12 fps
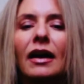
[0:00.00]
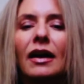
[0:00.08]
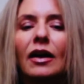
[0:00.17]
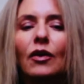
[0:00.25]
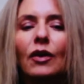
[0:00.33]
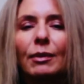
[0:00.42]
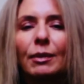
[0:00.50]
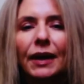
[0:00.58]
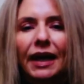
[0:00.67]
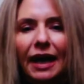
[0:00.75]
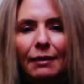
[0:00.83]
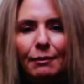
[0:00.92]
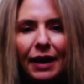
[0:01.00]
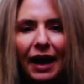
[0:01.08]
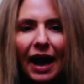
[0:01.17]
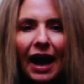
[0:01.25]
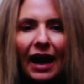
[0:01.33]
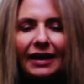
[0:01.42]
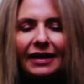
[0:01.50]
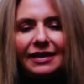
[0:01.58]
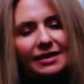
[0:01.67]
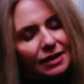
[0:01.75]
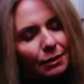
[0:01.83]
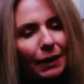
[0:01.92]
grip again
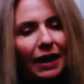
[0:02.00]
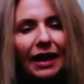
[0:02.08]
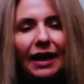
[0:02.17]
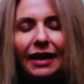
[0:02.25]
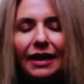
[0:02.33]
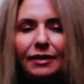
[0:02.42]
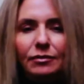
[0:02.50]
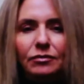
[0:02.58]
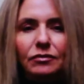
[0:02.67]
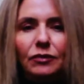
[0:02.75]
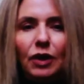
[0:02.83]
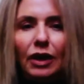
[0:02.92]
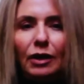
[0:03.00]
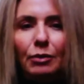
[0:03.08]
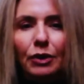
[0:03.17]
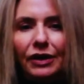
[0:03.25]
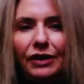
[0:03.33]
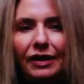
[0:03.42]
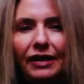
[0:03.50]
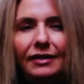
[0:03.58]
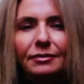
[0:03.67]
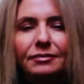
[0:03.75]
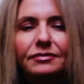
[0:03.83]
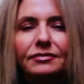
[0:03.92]
behind the back. We're going to breathe in,